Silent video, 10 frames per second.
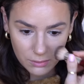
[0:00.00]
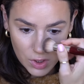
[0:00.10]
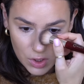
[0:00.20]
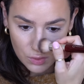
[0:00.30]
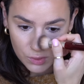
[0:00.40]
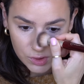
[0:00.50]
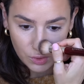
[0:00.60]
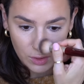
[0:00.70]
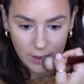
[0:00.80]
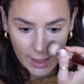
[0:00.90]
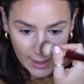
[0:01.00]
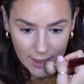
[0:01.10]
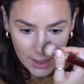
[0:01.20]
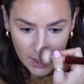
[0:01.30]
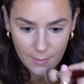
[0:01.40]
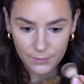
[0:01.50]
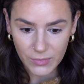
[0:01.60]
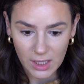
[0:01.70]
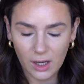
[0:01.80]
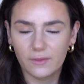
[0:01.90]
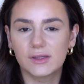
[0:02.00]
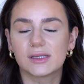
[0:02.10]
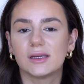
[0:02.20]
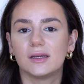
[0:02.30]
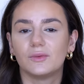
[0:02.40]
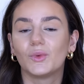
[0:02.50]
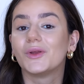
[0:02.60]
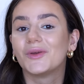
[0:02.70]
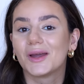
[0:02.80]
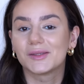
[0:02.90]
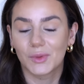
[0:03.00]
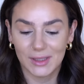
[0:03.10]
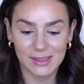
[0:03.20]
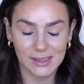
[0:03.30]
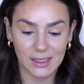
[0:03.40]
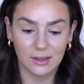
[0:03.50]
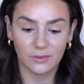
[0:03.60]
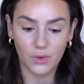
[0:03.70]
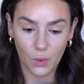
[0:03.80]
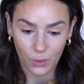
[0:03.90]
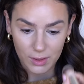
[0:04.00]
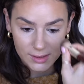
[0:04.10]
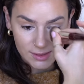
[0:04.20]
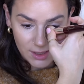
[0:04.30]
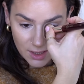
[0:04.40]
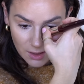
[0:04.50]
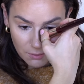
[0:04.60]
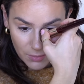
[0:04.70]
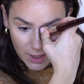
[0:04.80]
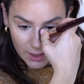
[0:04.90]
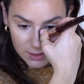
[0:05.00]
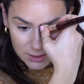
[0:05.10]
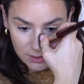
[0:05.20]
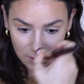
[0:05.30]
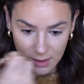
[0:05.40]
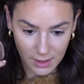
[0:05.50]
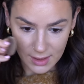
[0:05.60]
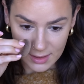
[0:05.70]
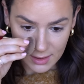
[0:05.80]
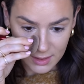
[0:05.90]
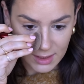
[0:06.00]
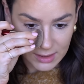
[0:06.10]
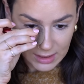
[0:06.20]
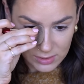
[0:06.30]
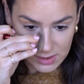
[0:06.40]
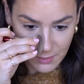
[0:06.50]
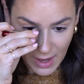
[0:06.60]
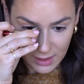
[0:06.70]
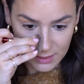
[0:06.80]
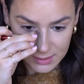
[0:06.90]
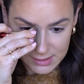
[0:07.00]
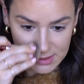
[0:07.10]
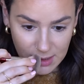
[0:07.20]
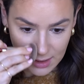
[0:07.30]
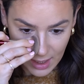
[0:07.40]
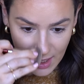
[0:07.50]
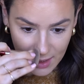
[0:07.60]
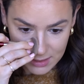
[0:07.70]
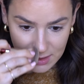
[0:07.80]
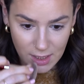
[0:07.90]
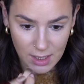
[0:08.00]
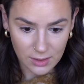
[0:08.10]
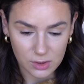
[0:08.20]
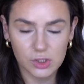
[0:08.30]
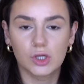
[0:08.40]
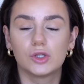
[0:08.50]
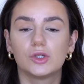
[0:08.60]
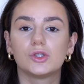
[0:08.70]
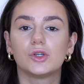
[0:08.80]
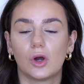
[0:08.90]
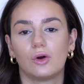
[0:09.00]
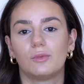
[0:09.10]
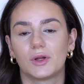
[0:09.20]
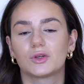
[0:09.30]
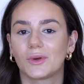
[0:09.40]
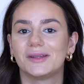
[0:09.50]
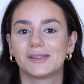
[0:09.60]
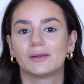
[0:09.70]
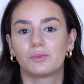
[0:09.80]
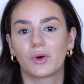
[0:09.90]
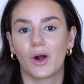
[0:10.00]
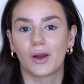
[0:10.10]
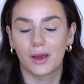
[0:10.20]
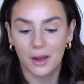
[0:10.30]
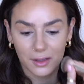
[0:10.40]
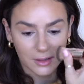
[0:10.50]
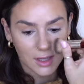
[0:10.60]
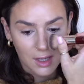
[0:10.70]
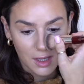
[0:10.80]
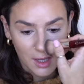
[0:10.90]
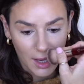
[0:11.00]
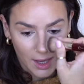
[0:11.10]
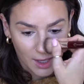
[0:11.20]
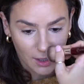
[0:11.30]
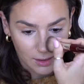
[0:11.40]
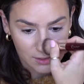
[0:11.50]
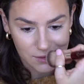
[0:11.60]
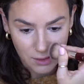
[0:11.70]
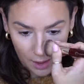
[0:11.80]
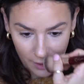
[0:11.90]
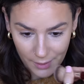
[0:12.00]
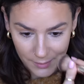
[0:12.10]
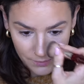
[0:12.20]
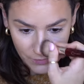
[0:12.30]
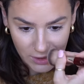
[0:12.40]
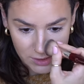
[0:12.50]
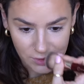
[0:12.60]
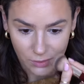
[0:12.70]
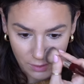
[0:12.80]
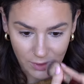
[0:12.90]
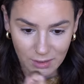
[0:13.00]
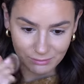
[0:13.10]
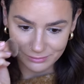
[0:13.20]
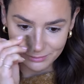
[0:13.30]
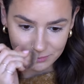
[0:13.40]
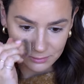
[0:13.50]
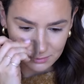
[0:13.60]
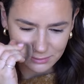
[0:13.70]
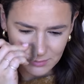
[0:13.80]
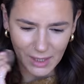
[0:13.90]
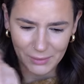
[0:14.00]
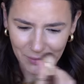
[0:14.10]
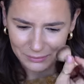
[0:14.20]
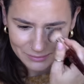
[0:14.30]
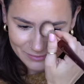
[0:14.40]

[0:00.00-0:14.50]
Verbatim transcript: use or like and obviously what you guys want to see, of course, but I think that, that there's a balance in that. There's so much wasted product and um, I just don't want to be I don't know